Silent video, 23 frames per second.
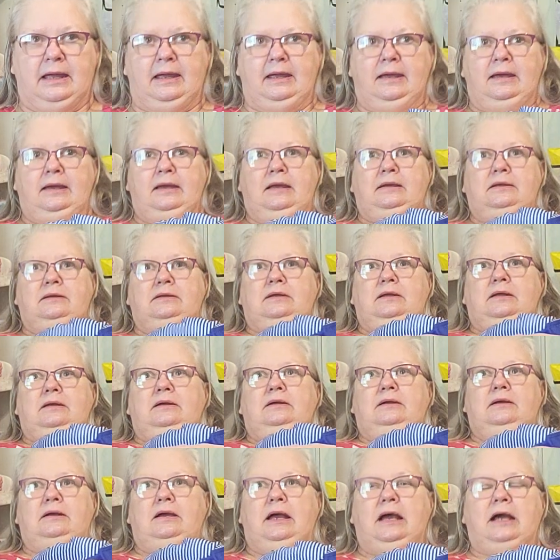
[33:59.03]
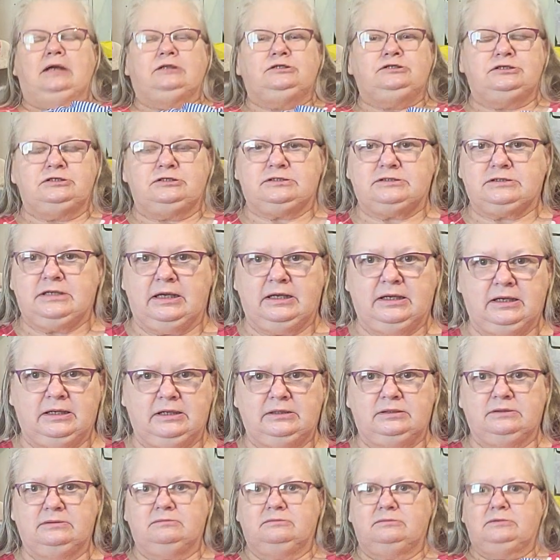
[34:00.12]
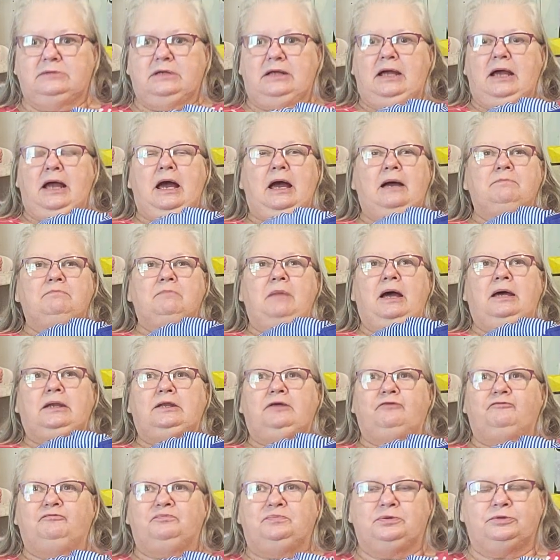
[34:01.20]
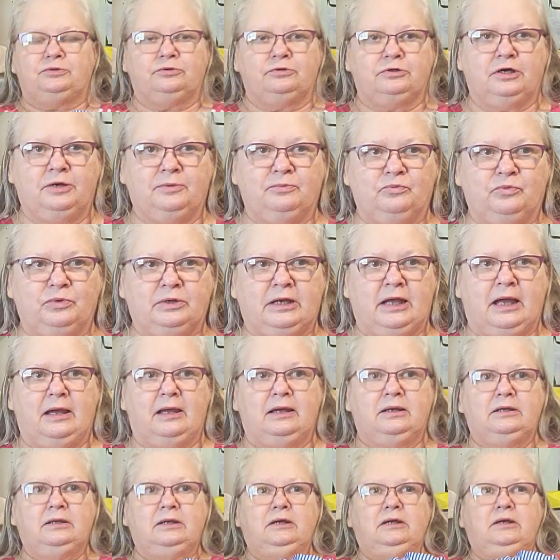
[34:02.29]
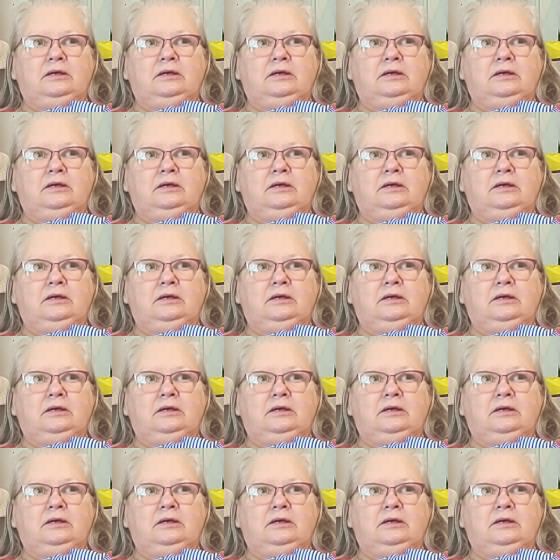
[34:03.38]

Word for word: And I just can't, I might have put her up when I,